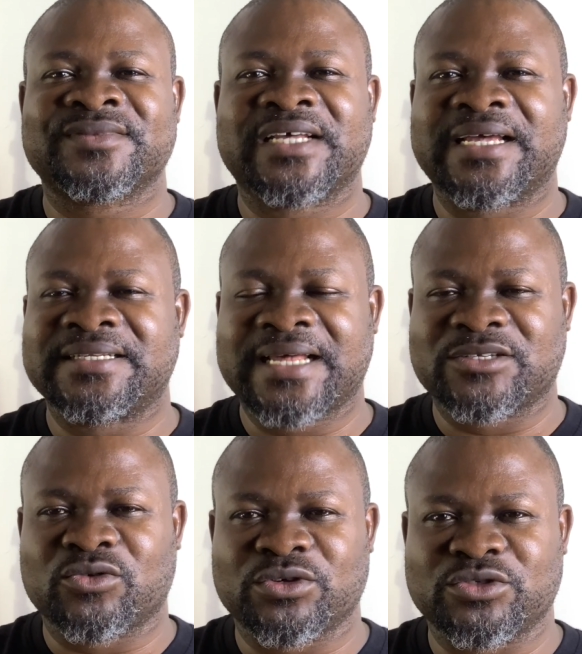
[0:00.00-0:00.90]
And that's
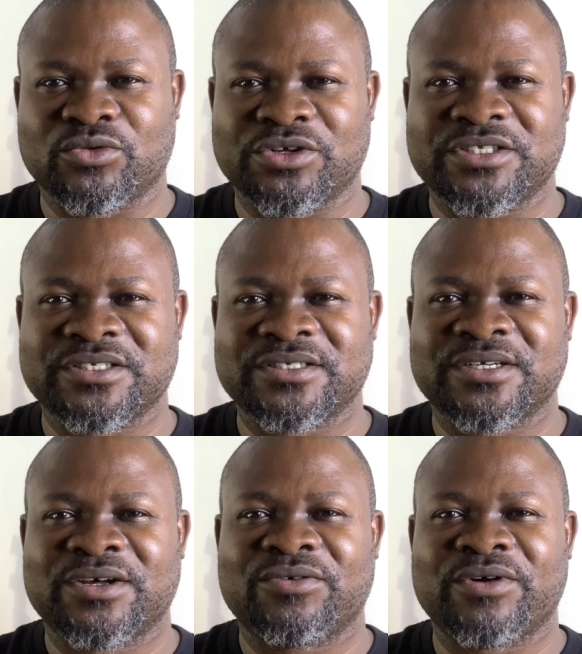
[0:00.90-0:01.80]
not what you want
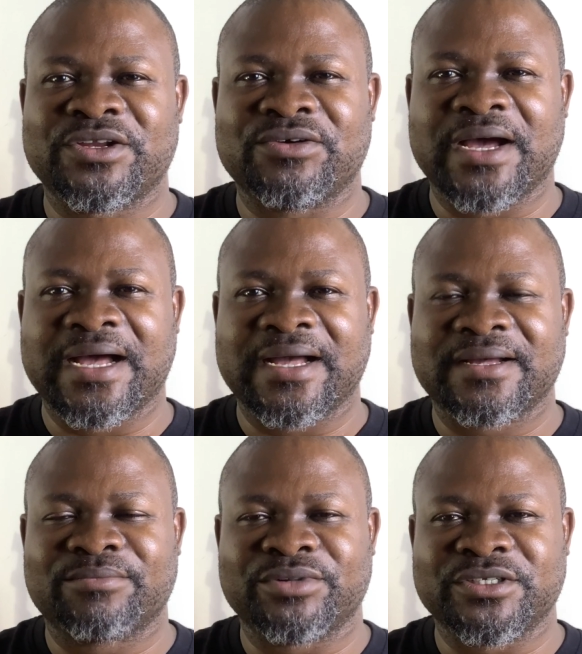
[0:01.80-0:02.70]
when you are
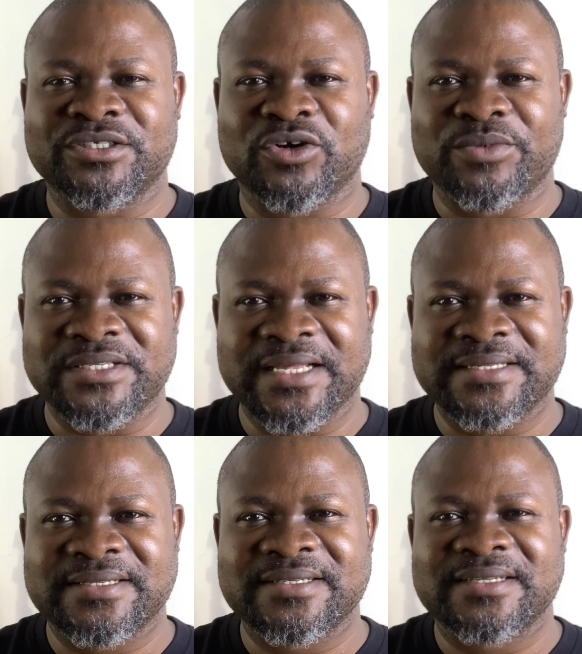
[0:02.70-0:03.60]
building your
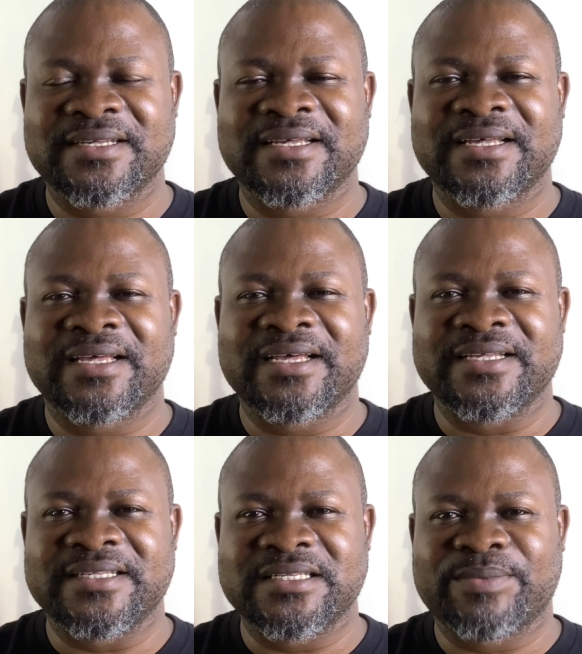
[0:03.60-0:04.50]
business
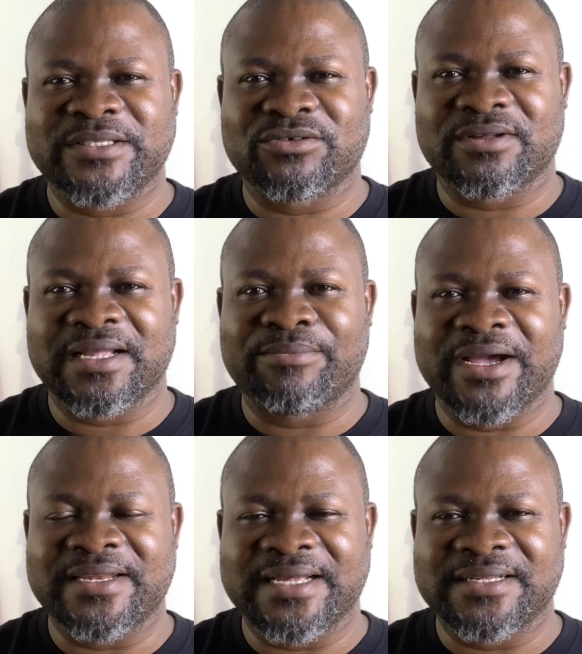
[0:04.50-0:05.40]
in this particular
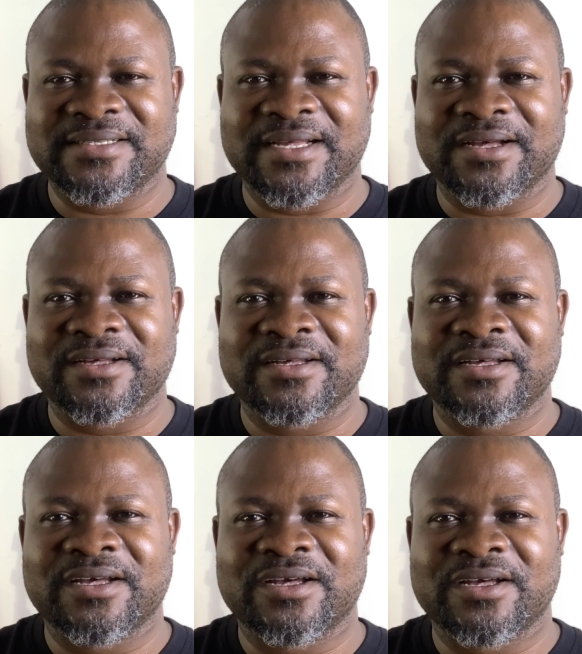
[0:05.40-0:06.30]
biodigester
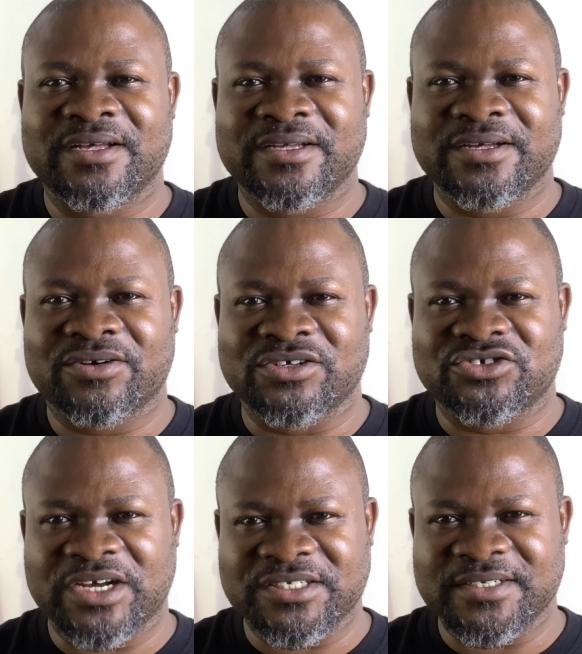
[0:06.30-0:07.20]

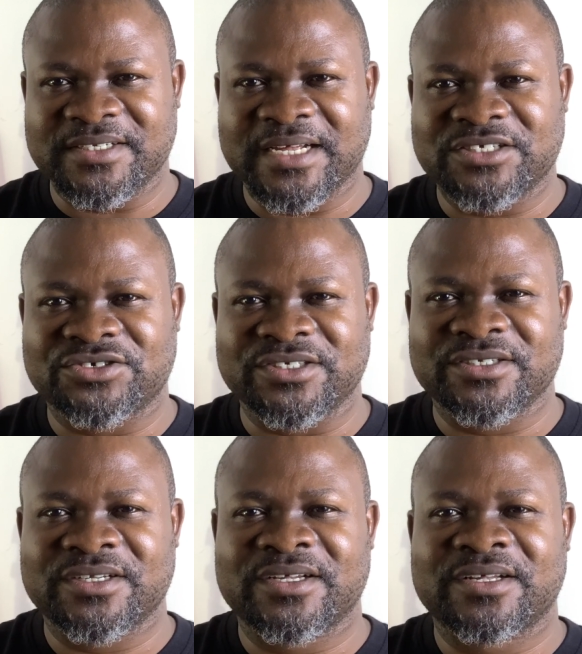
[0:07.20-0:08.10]
construction industry.
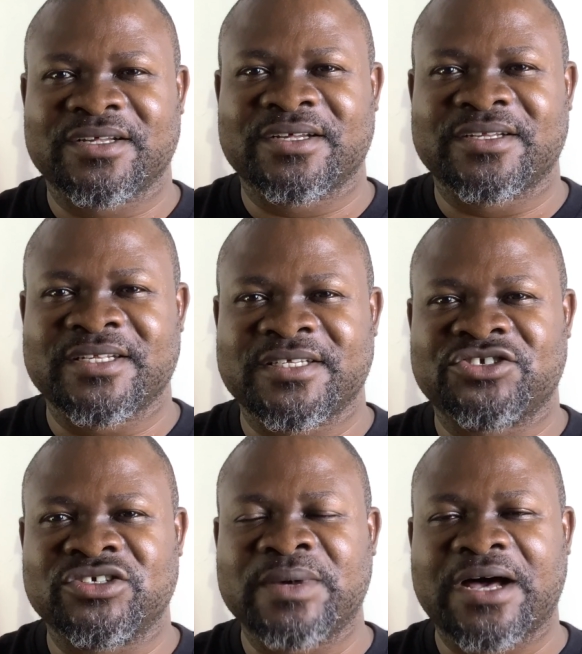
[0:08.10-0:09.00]
This is
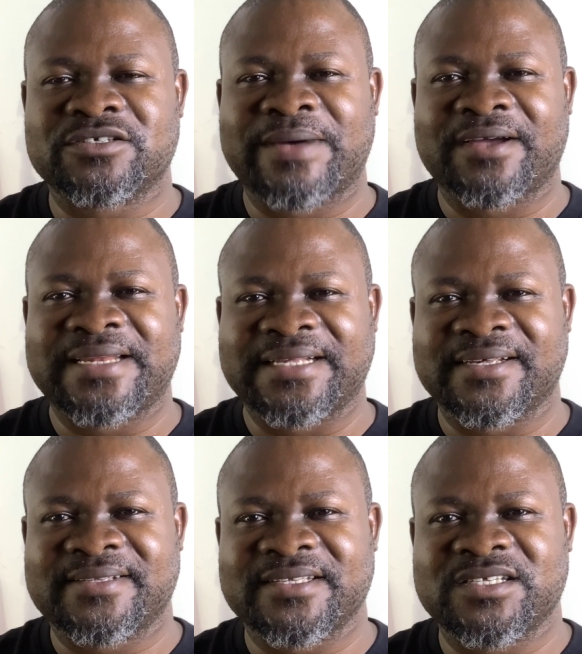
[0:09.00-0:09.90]
Dreamhouse
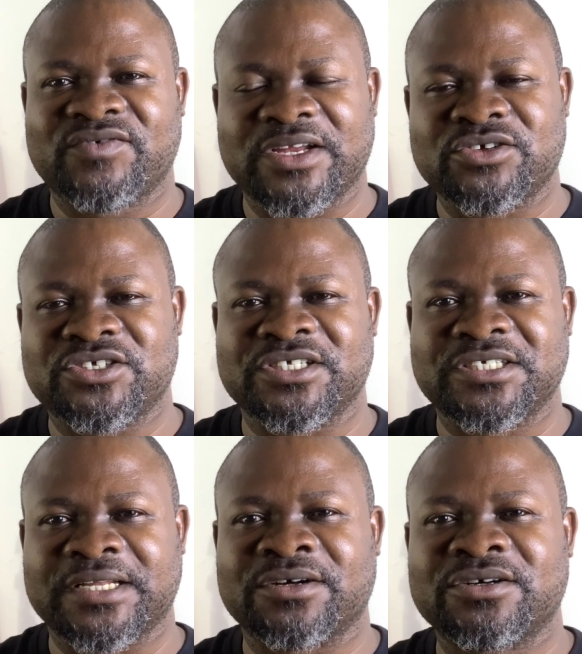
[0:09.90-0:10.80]
Biodigesters. If you are new to this
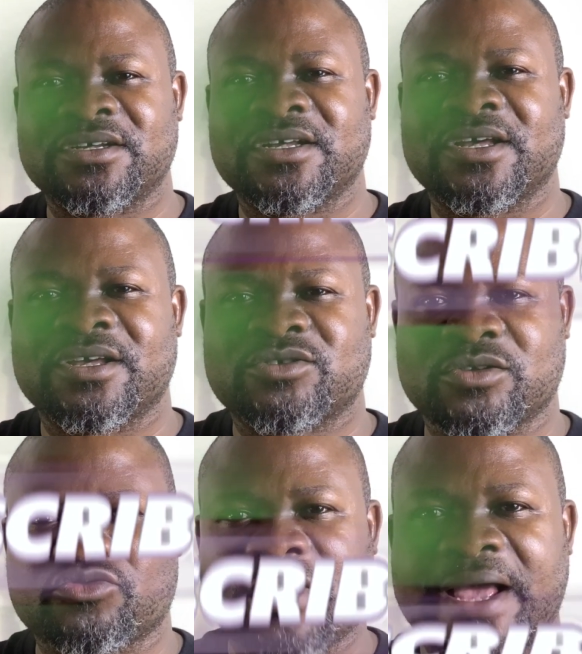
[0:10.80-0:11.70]
channel,
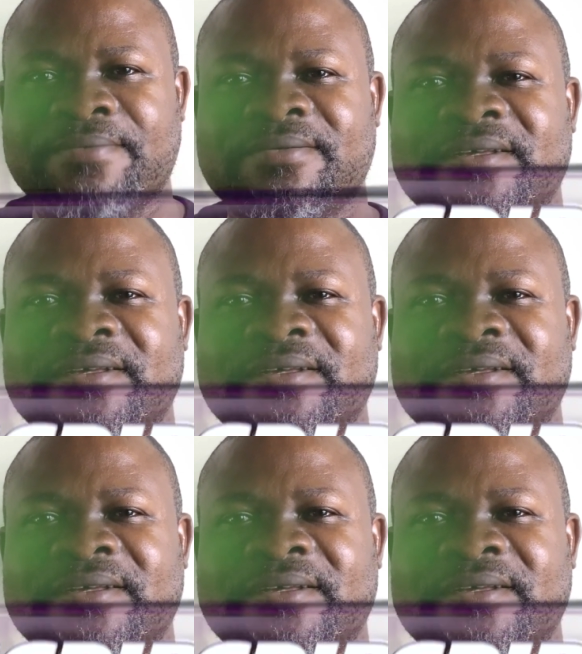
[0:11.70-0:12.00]
subscribe,